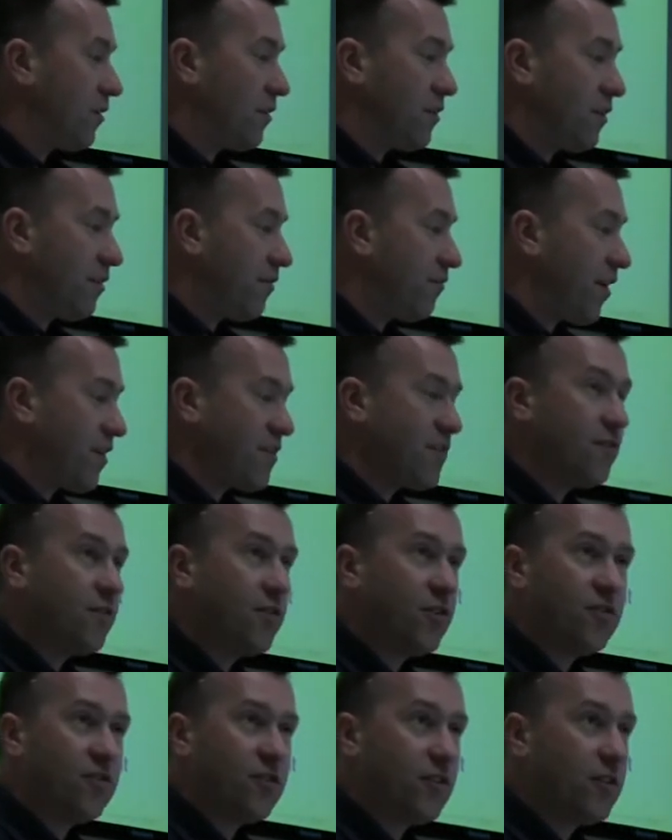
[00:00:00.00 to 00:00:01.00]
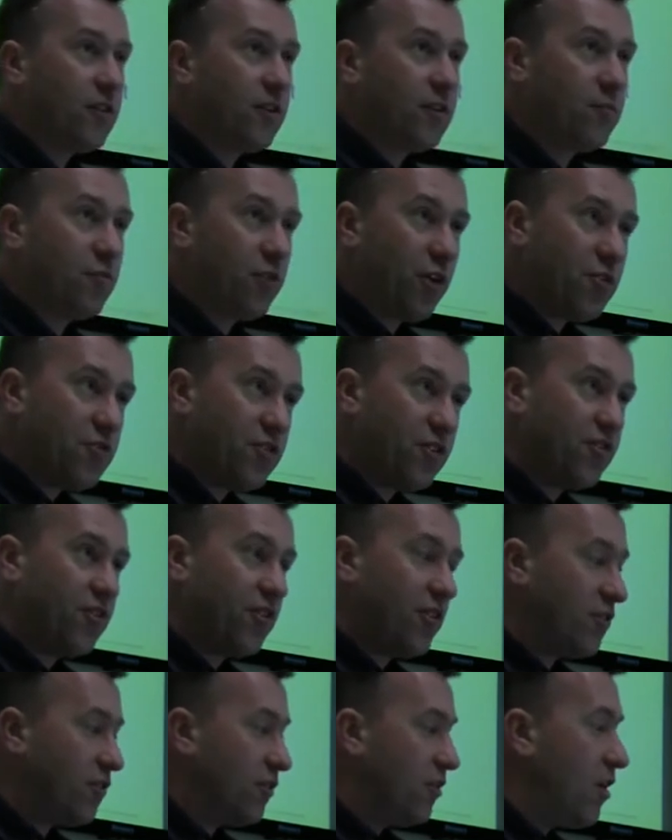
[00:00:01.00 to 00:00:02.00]
the effectiveness and the
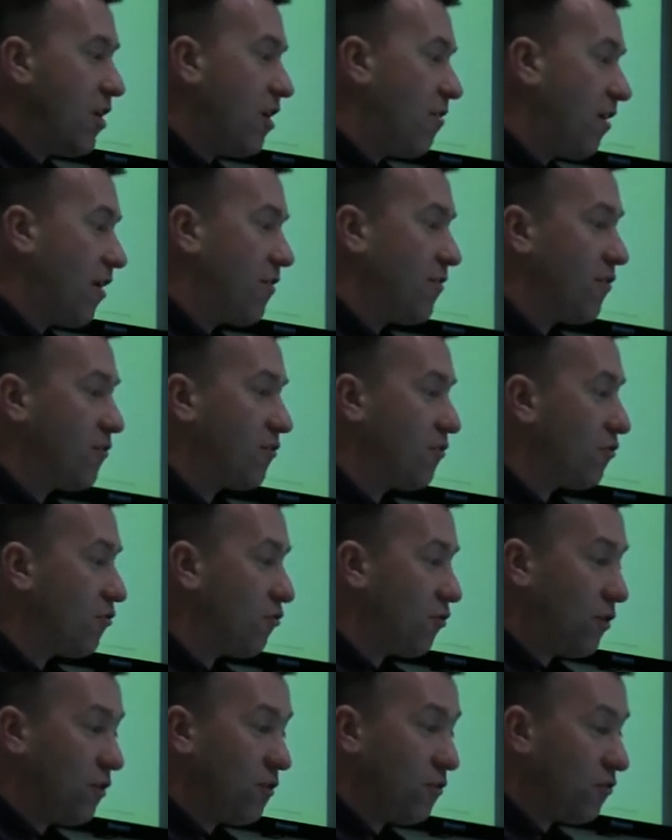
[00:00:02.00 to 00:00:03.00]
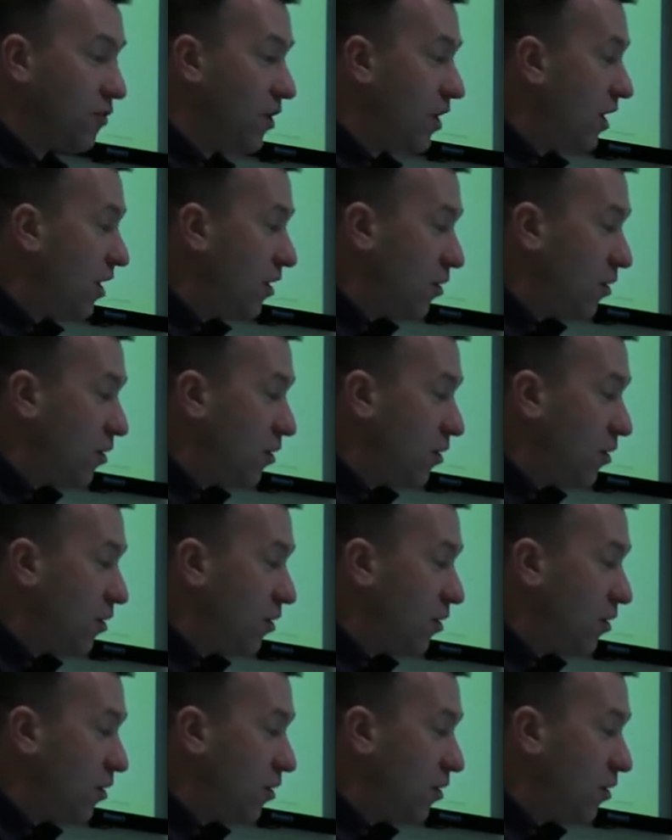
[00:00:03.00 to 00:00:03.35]
processes around those controls,